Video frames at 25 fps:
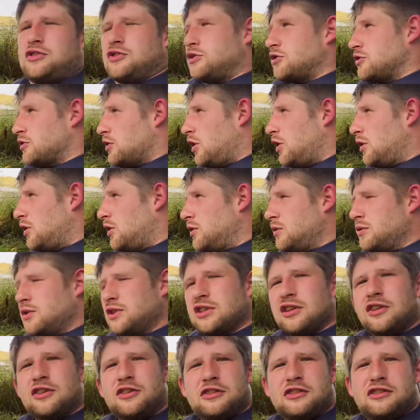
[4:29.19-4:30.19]
She's
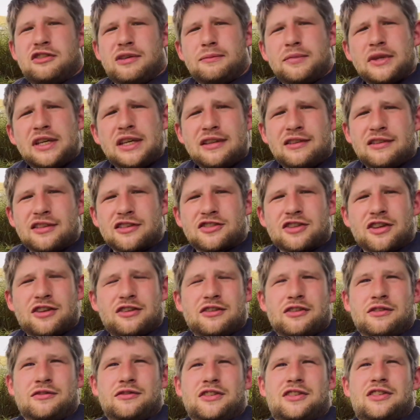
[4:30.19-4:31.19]
always looking to be the
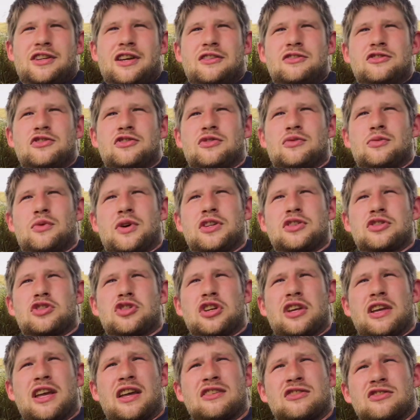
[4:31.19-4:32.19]
center of attention once
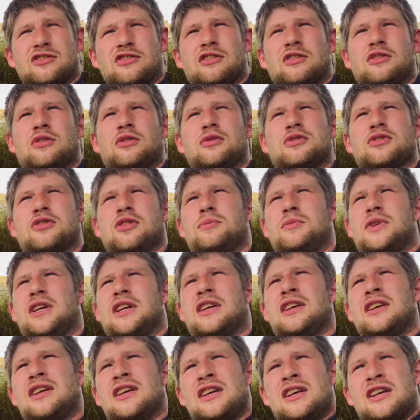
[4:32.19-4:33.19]
she gets to know somebody.